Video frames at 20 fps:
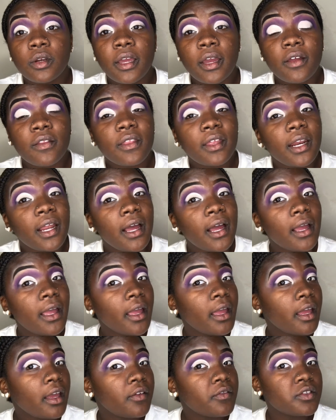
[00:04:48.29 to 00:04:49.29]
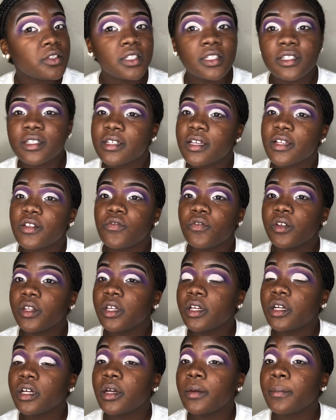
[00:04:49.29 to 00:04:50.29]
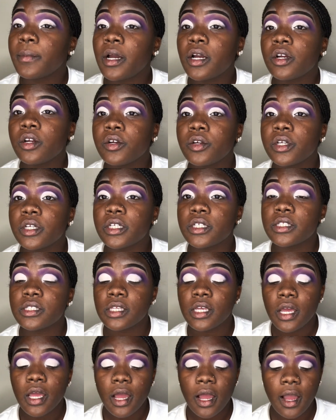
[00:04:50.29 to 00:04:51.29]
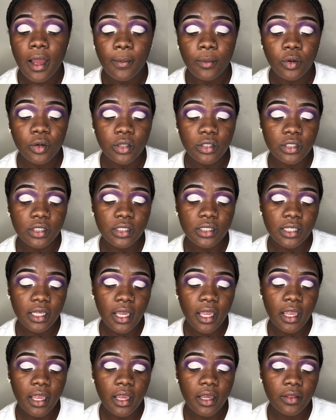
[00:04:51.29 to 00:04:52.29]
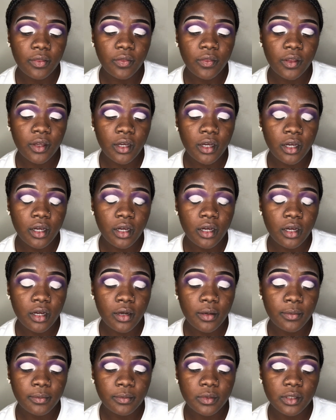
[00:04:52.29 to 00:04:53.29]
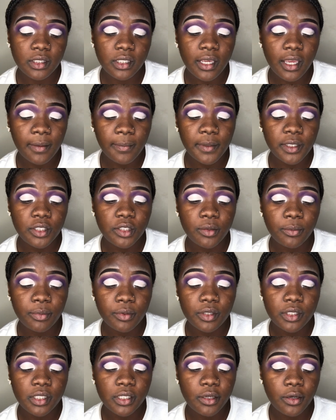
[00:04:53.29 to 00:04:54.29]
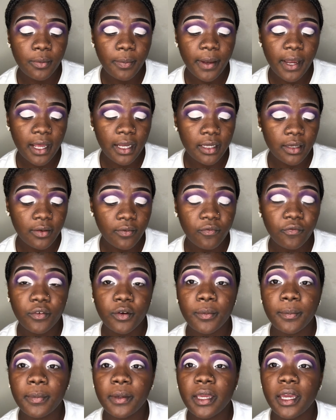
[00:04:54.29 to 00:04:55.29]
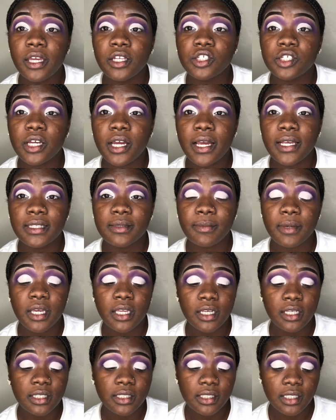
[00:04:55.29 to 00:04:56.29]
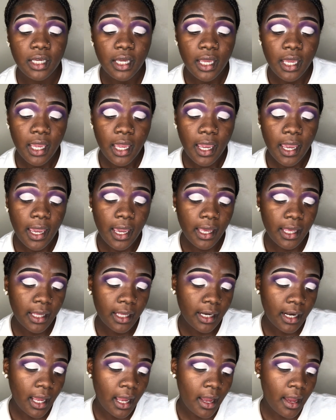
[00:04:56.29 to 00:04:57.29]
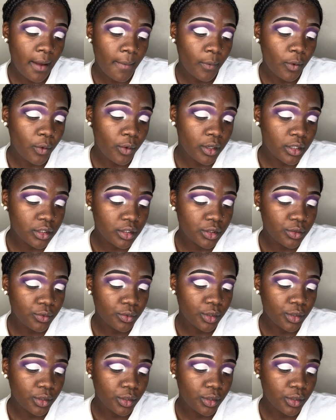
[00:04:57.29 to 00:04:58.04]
Now that I have successfully cut my crease, I'm going to take the Take Me to Brazil palette from BH Cosmetics, and I'm going to